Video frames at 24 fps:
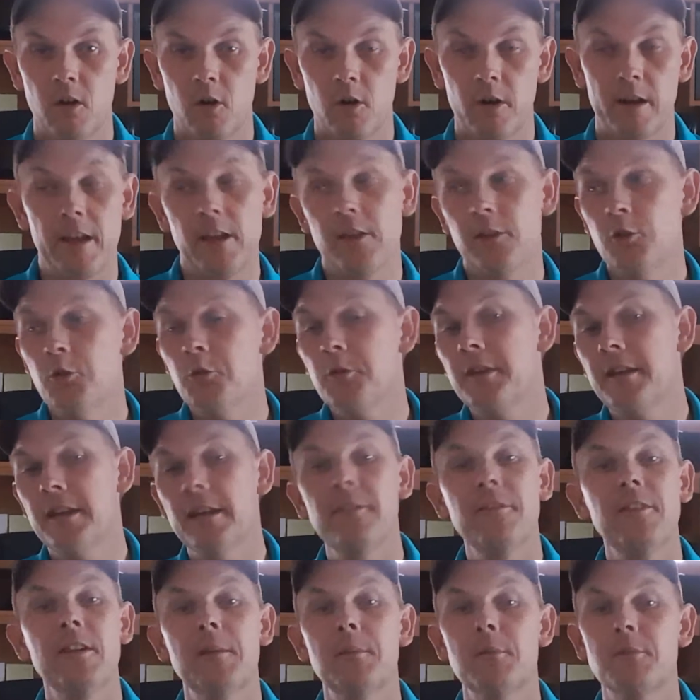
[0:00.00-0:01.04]
or can you
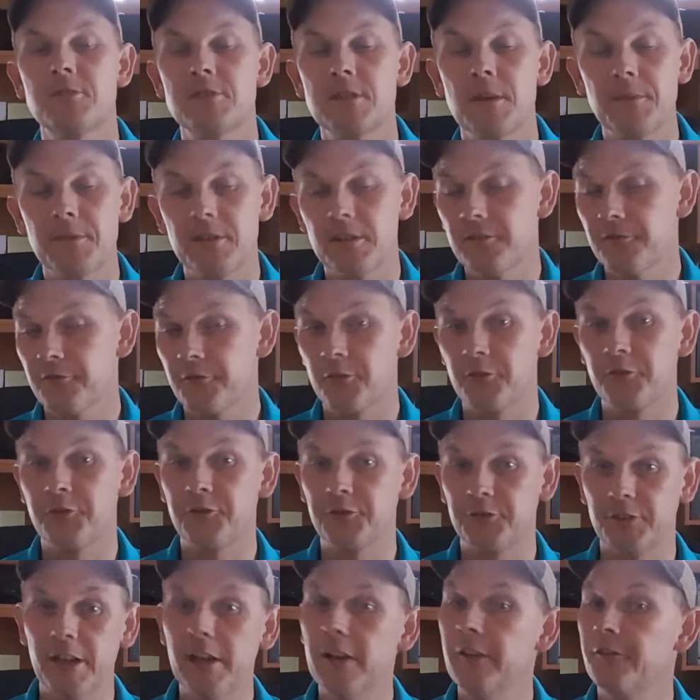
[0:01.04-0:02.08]
give them something for
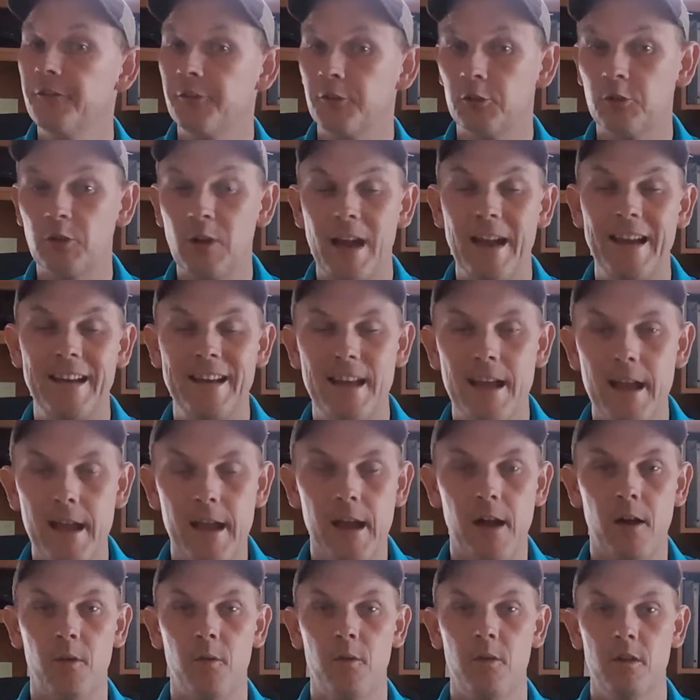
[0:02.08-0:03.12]
free for right
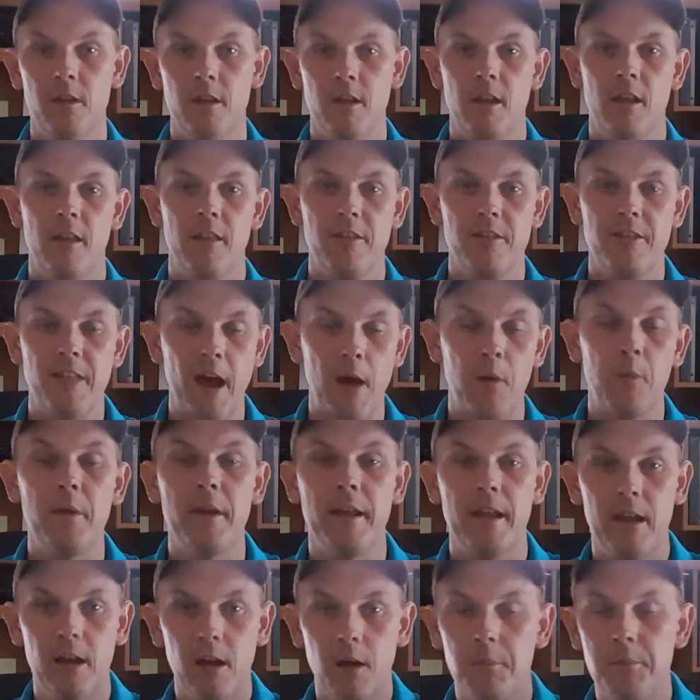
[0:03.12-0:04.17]
now that
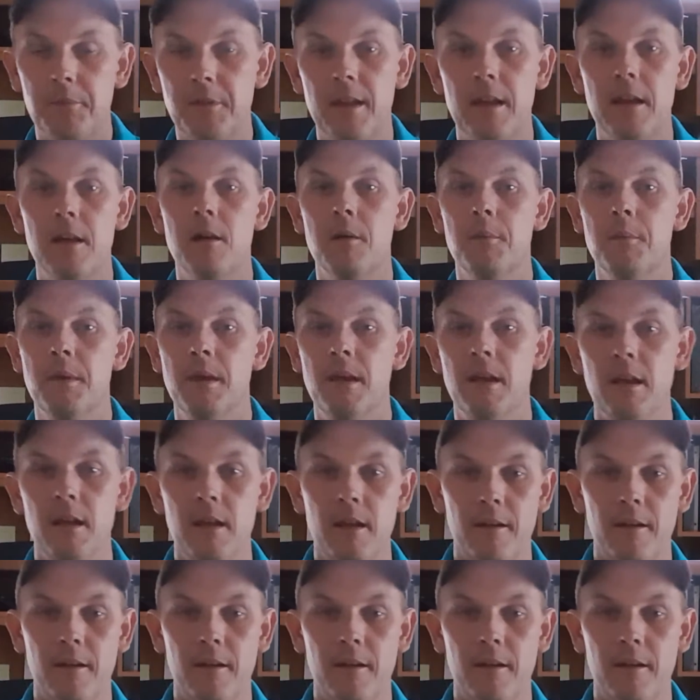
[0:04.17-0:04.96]
would help them